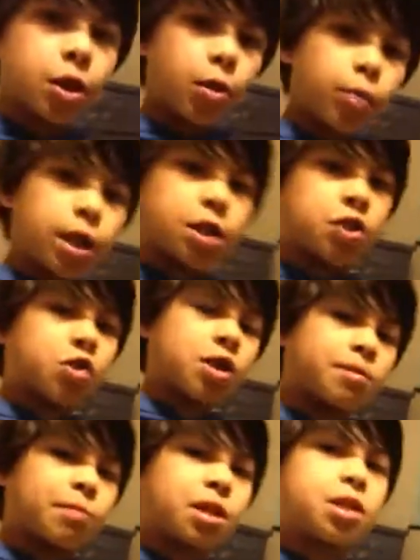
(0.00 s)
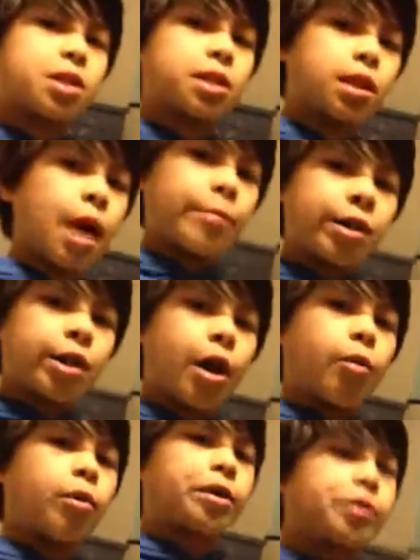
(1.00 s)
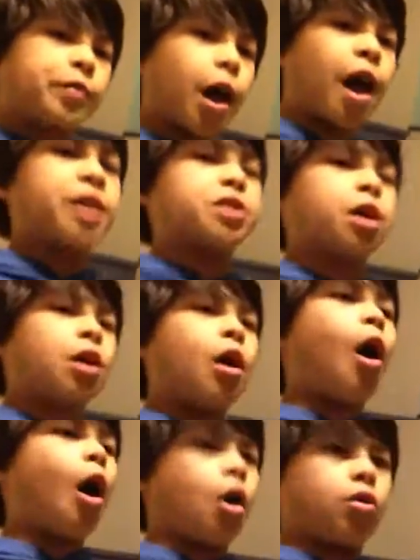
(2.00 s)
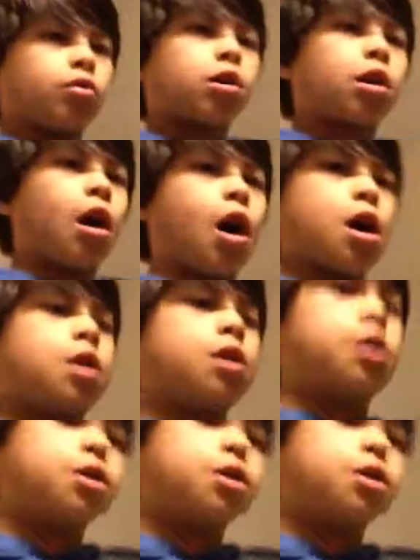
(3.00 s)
so when it's Christmas, let me know what you guys all got.